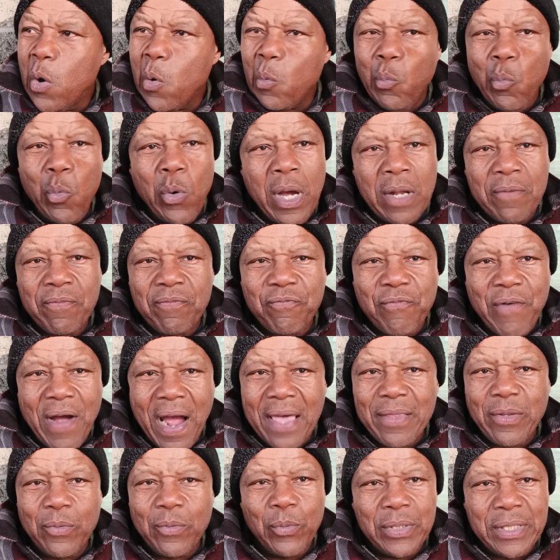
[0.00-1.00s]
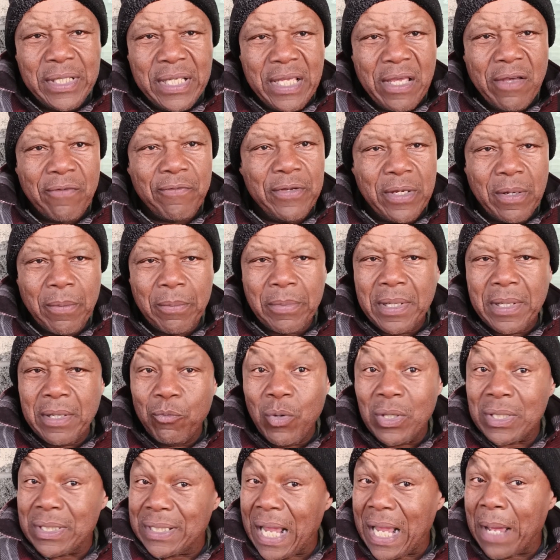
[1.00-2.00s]
What father would give him?
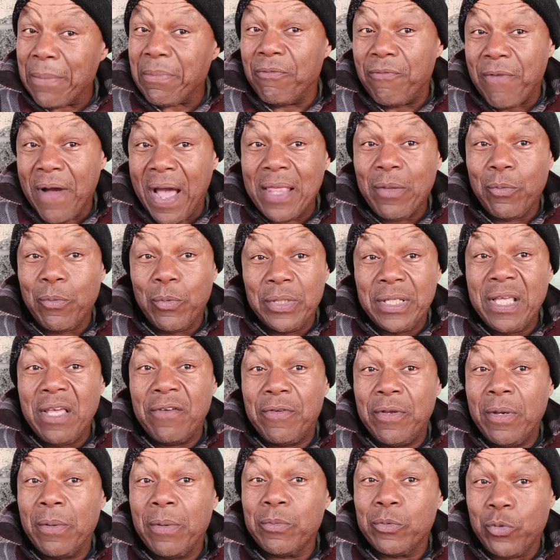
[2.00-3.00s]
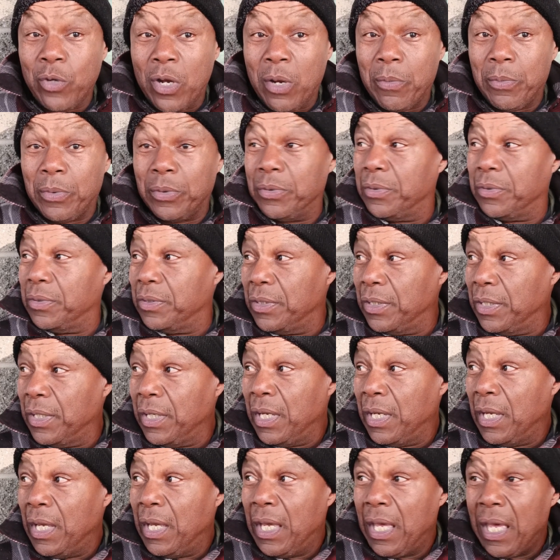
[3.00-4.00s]
What type of father would give him trouble?
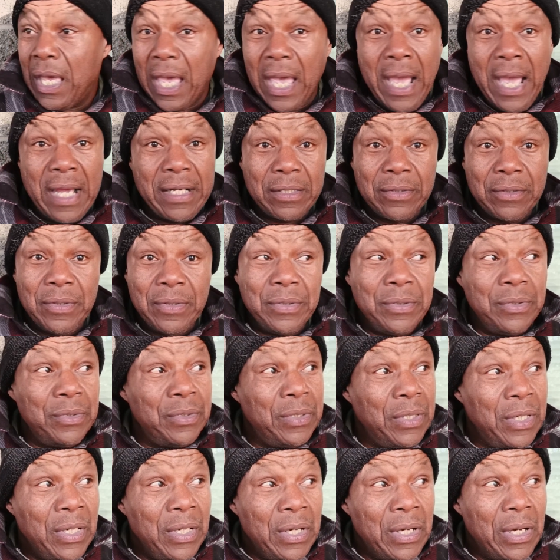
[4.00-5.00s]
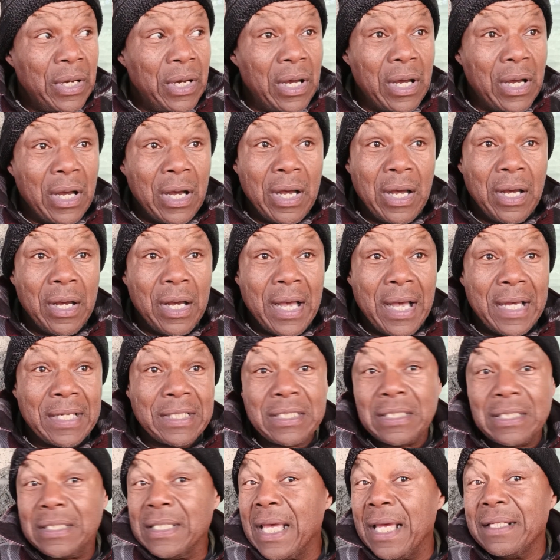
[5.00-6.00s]
And to
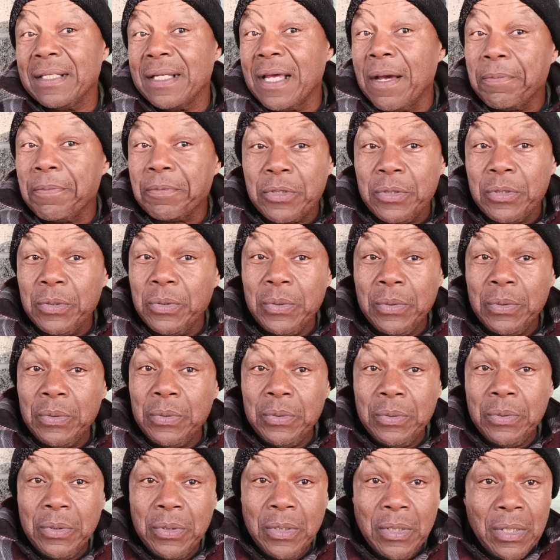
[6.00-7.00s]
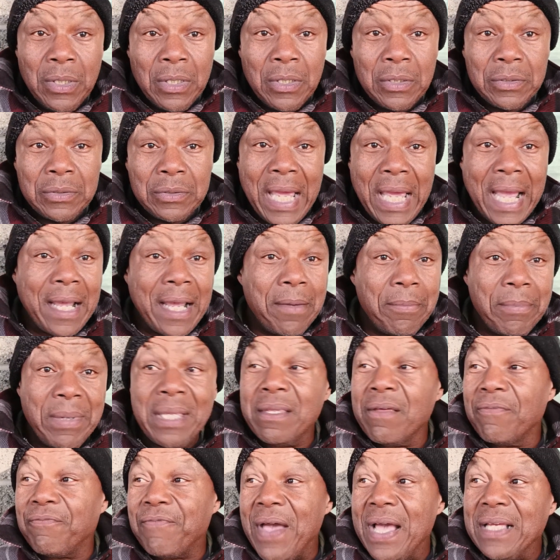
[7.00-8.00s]
ascend up to be in
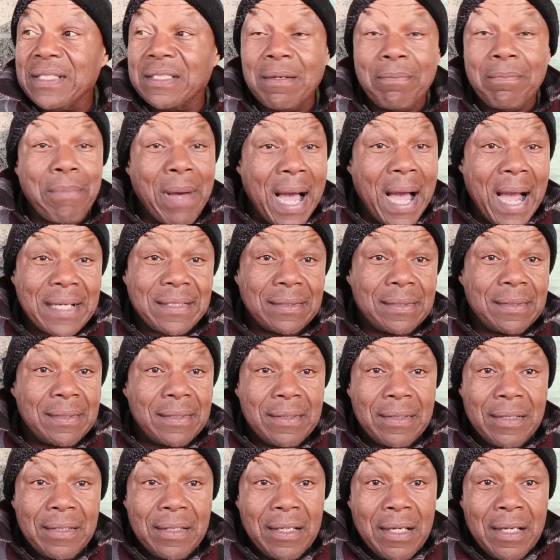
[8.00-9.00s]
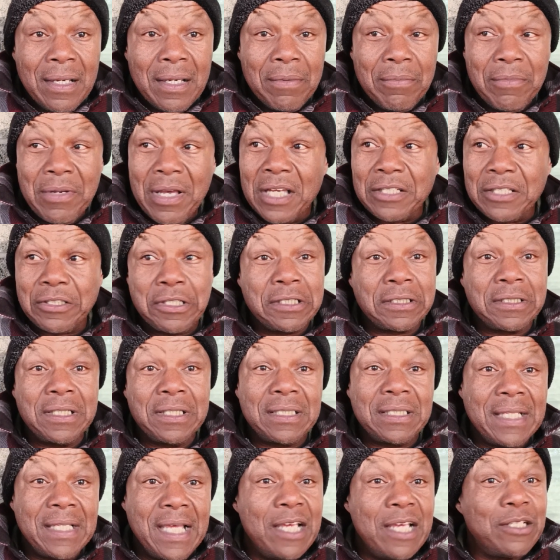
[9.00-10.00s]
the face of boxing, essentially
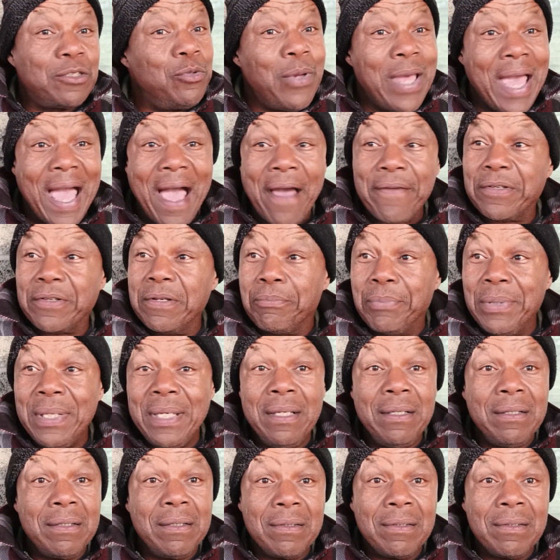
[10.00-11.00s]
says you have to beat